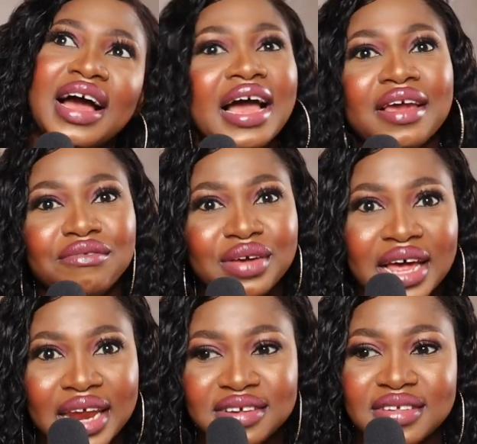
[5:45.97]
I
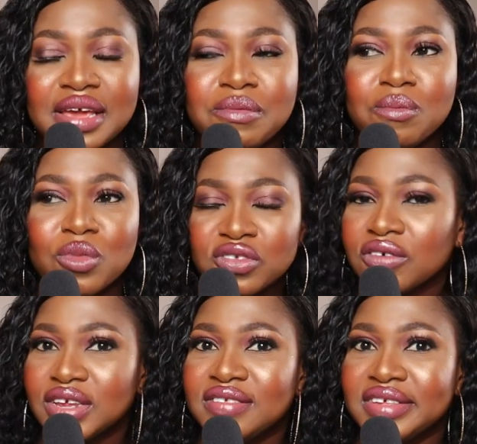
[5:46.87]
realize that in most
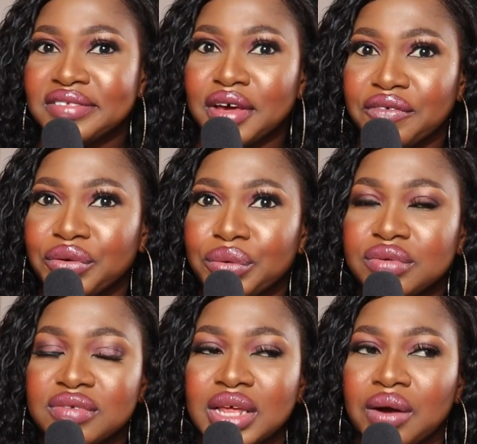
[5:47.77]
of these
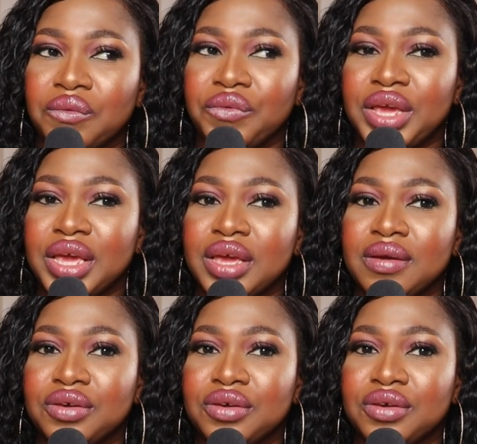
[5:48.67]
interviews that we